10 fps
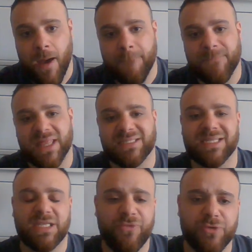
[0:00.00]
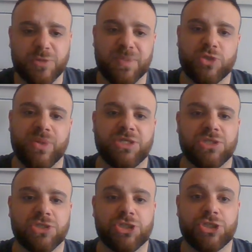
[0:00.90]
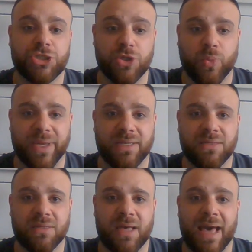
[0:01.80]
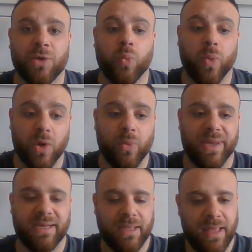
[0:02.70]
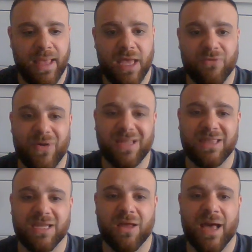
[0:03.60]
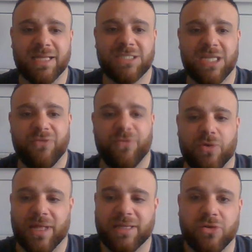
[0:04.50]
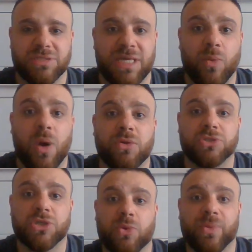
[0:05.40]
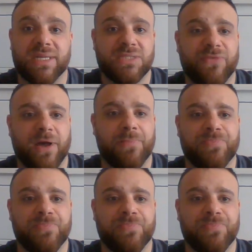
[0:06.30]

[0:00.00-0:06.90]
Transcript: But there's a difference between should win and will win. If anything, I actually feel that Deontay Wilder is going to win this fight.